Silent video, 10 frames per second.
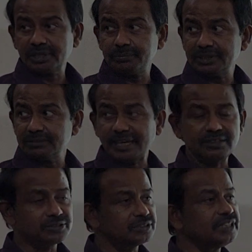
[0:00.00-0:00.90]
numbers
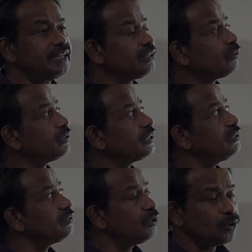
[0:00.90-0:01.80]
values n equal
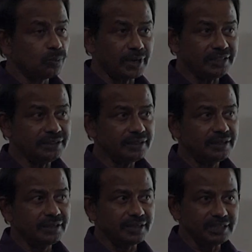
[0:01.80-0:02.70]
to 1,
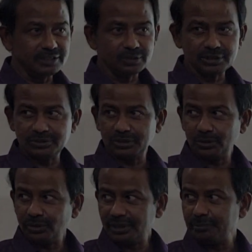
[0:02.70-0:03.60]
L equal to
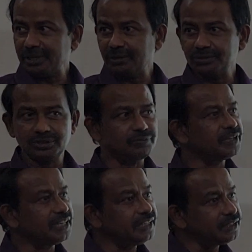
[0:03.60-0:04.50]
0, m equal to 0.
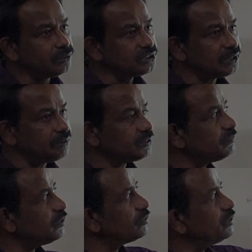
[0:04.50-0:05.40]
For any ground state wave
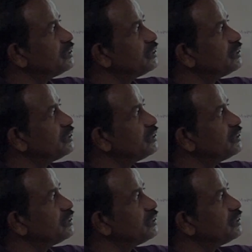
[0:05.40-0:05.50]
function, we'll have to